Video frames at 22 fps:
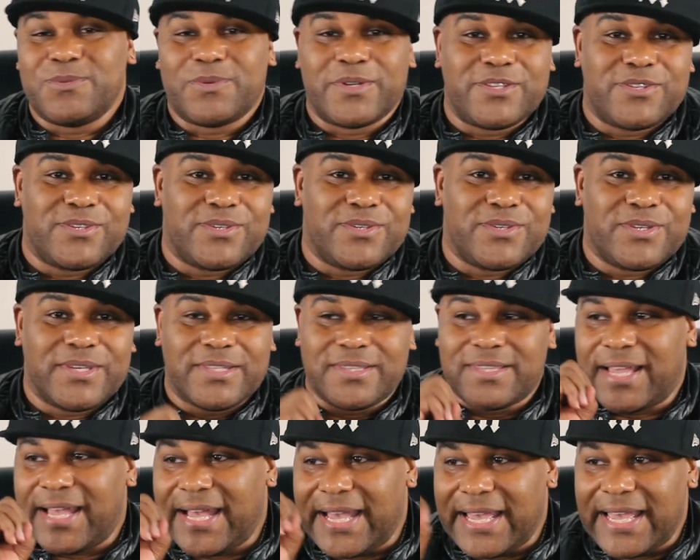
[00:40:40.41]
whether you get
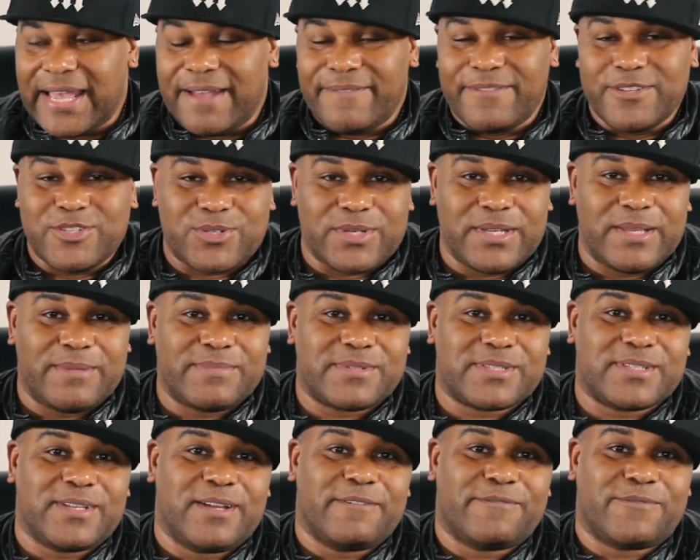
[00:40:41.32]
the I Have a Dream
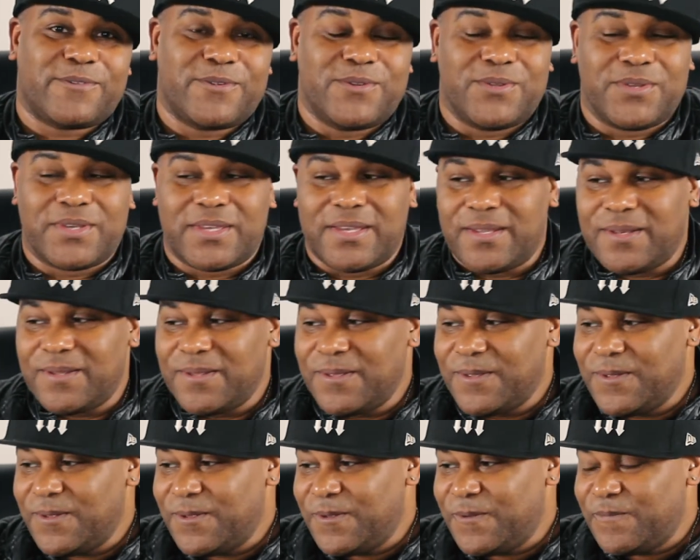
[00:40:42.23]
stuff or you get
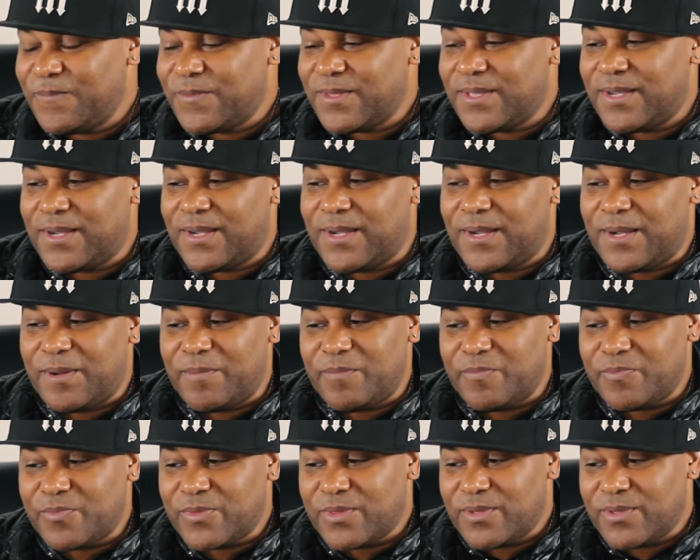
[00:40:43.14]
the